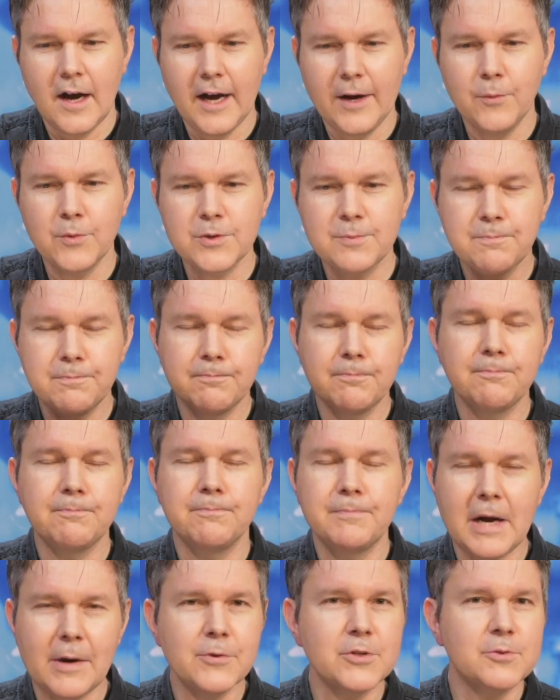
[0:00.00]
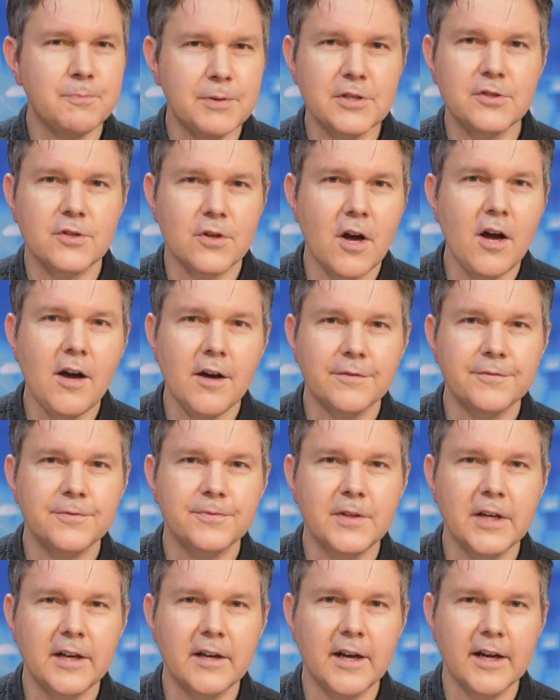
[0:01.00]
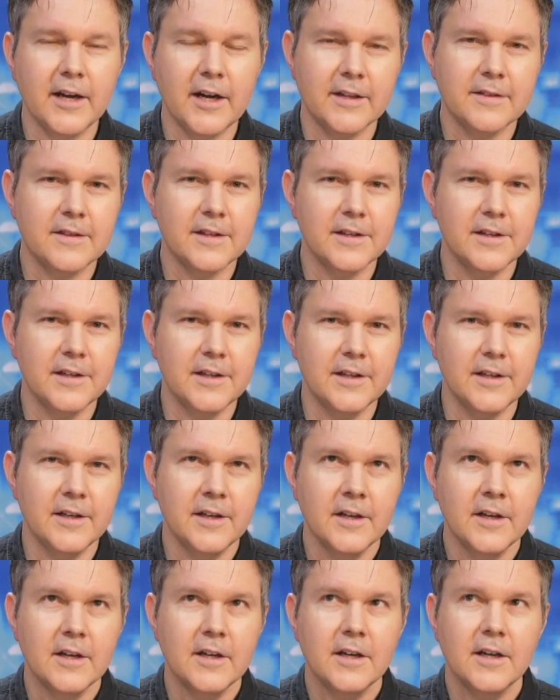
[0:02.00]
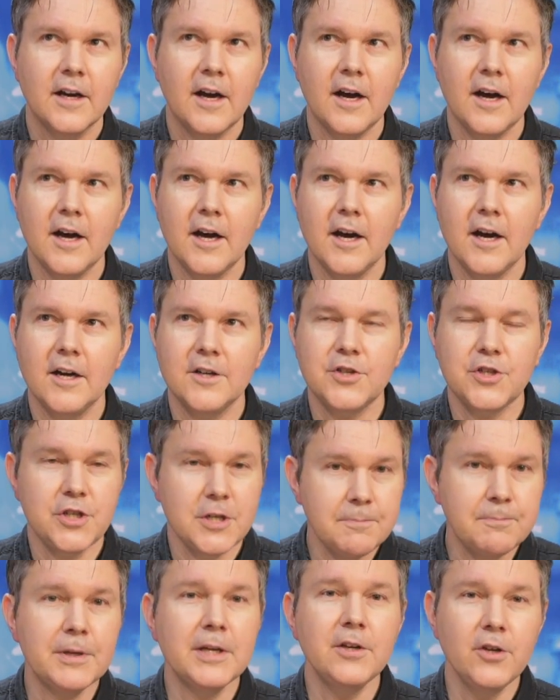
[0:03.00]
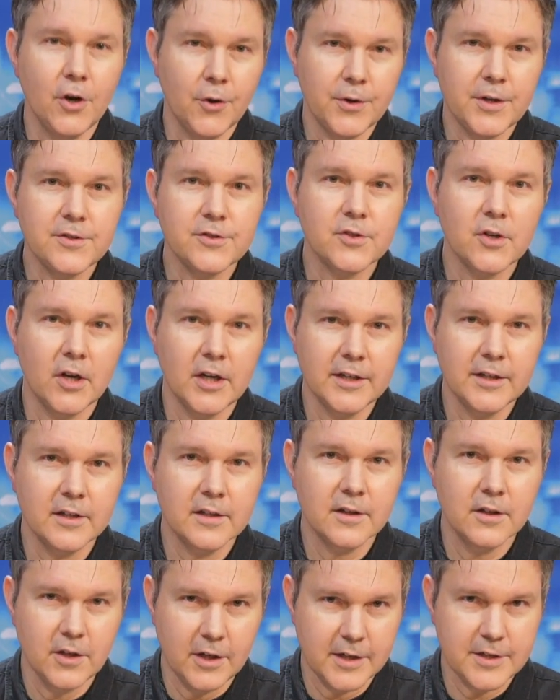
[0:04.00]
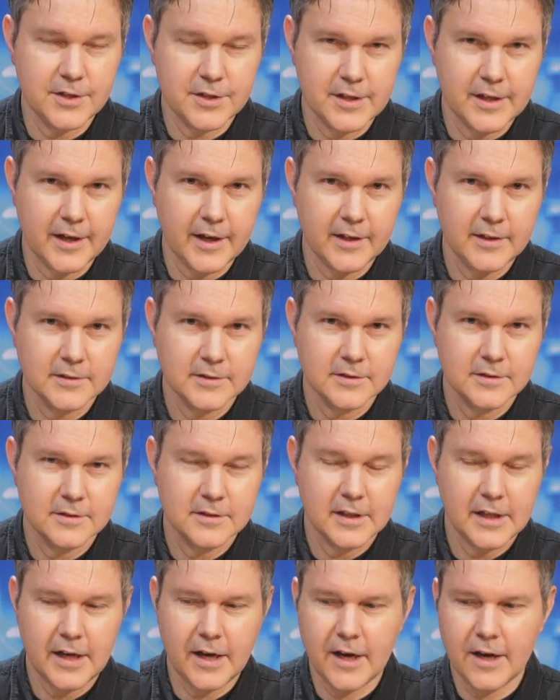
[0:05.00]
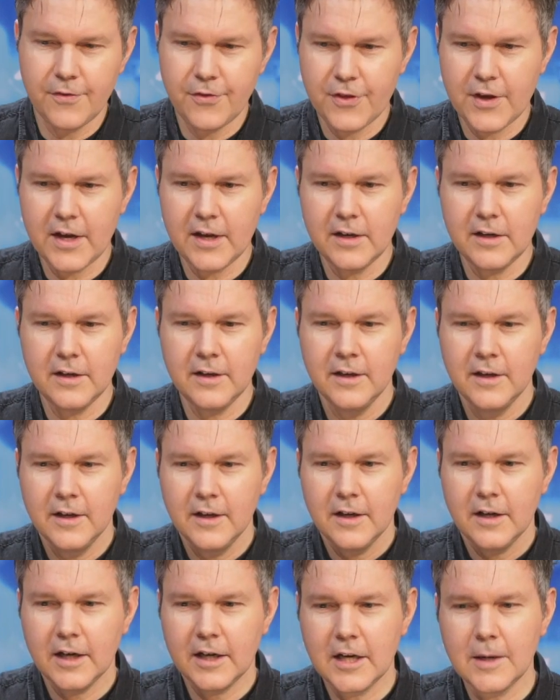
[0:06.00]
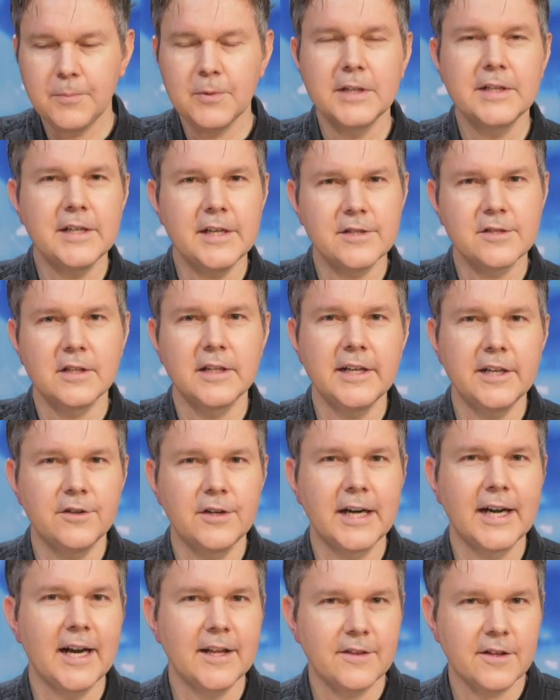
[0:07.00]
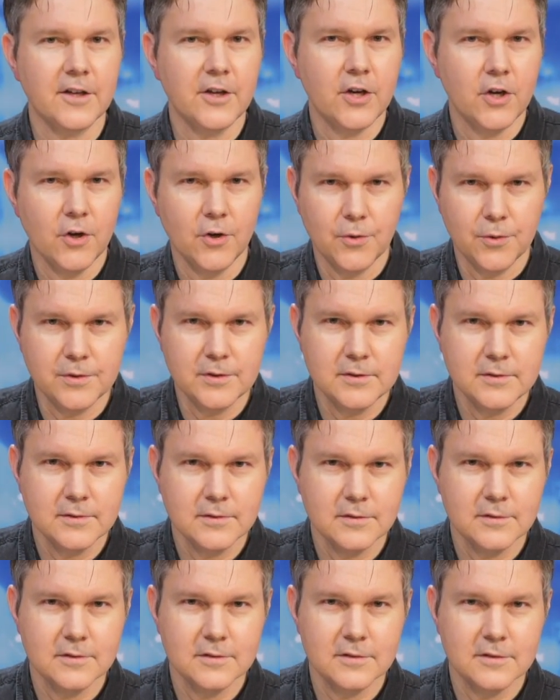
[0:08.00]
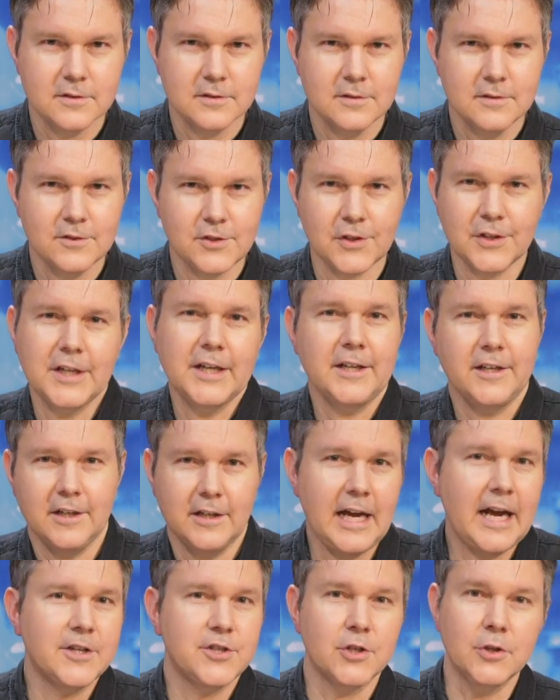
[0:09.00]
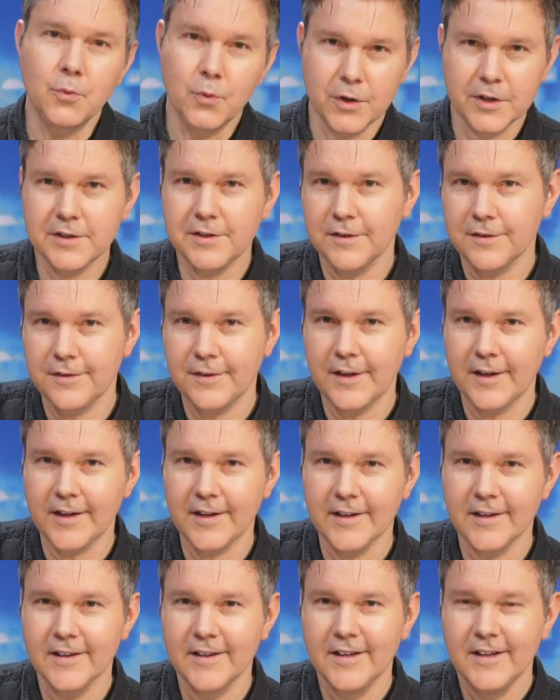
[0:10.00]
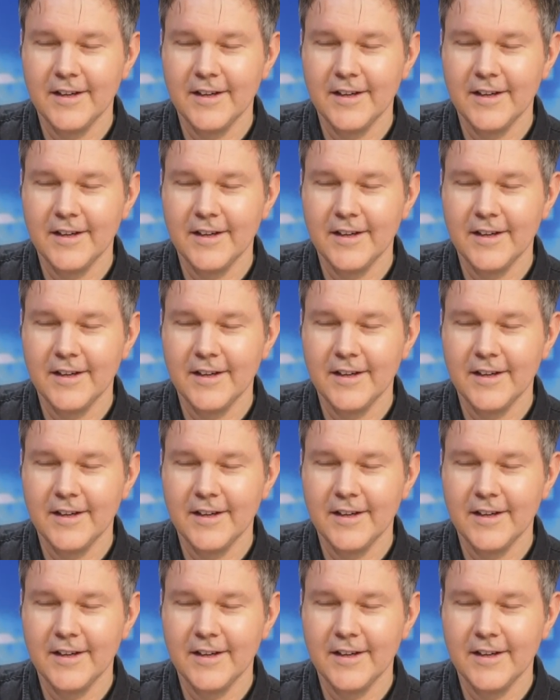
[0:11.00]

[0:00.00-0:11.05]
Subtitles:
was pissed off that I got the shipping notice on launch day, and then a couple of days later I got the code so that I could actually work the thing.